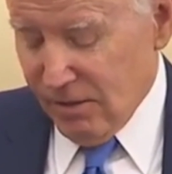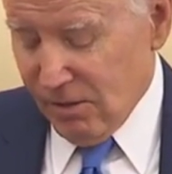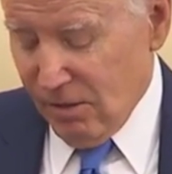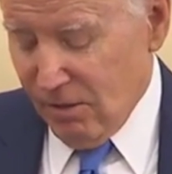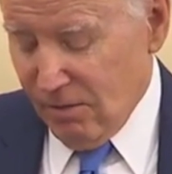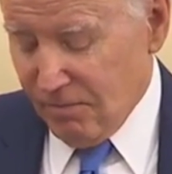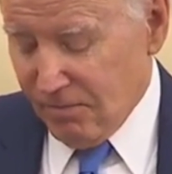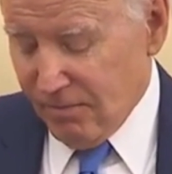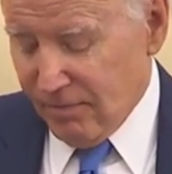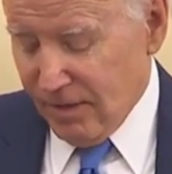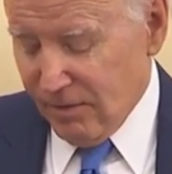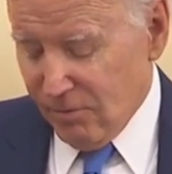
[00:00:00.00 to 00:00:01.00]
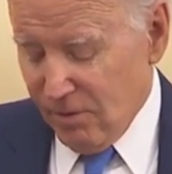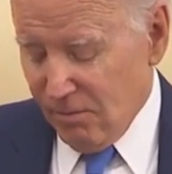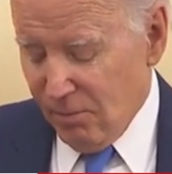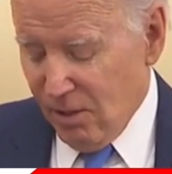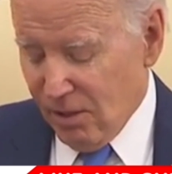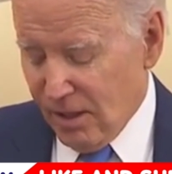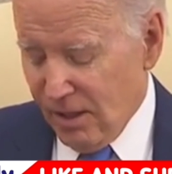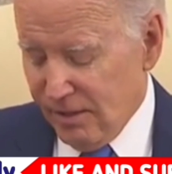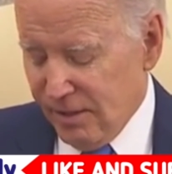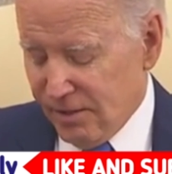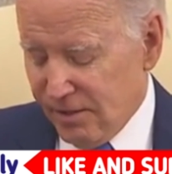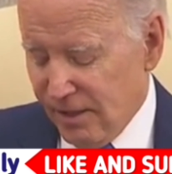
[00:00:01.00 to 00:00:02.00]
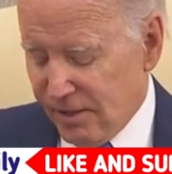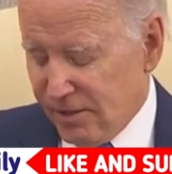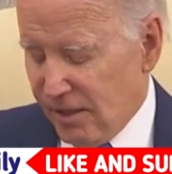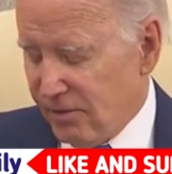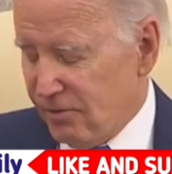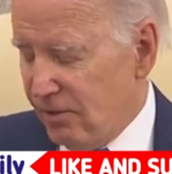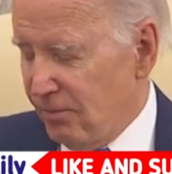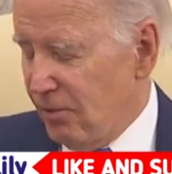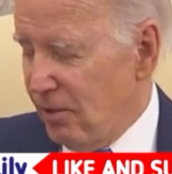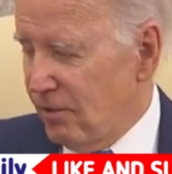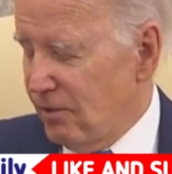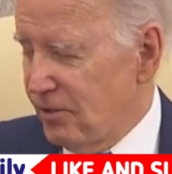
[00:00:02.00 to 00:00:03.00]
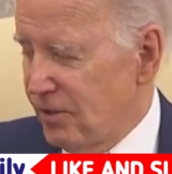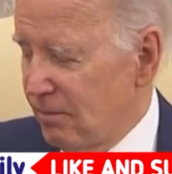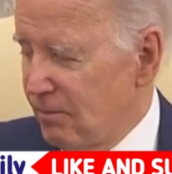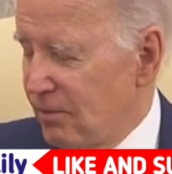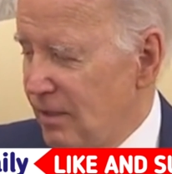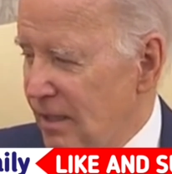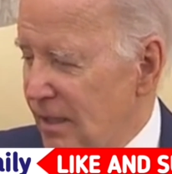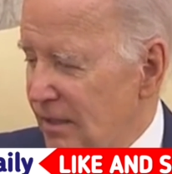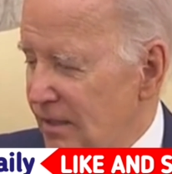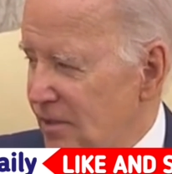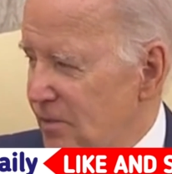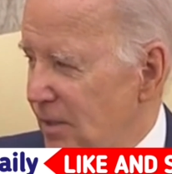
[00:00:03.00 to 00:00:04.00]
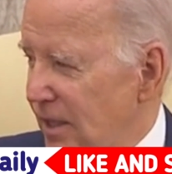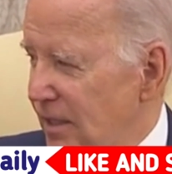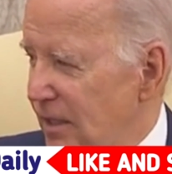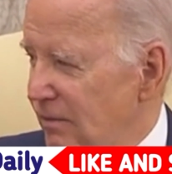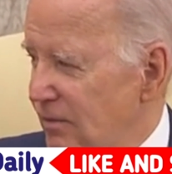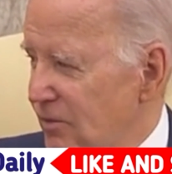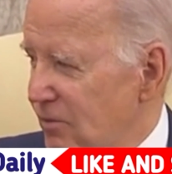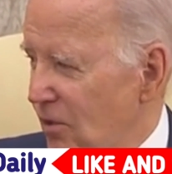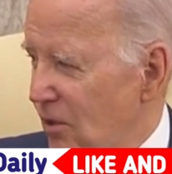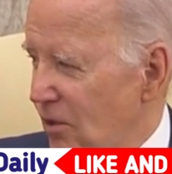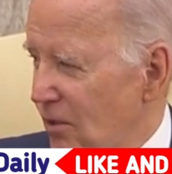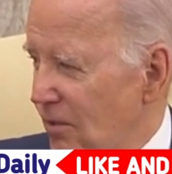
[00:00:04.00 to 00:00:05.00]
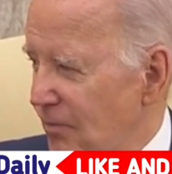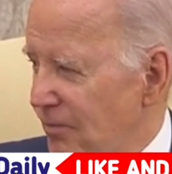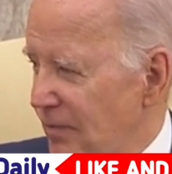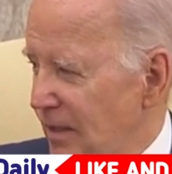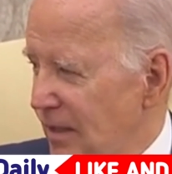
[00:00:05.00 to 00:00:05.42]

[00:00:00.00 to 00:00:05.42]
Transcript: So, as we embark on this next century partnership, let's make it even stronger.